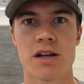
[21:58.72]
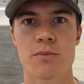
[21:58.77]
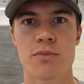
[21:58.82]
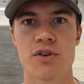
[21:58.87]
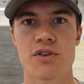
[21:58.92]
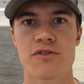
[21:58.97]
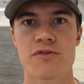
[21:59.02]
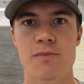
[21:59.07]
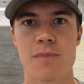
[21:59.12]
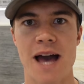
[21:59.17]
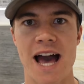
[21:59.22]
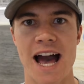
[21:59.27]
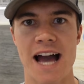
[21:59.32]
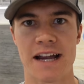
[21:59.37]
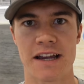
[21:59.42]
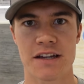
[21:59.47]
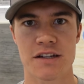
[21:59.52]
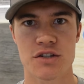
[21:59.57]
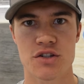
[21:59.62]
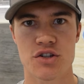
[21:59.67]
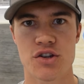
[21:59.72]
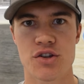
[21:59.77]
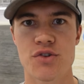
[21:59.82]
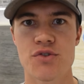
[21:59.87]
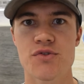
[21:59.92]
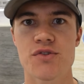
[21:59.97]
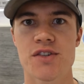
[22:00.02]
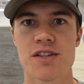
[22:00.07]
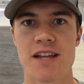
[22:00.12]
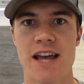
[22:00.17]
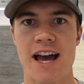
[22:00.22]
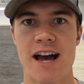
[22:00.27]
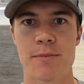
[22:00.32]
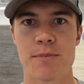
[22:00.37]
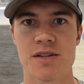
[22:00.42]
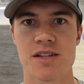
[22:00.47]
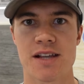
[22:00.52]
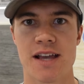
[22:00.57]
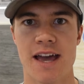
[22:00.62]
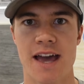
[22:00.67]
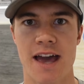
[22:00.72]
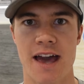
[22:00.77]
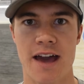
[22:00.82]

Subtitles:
to move back 2 steps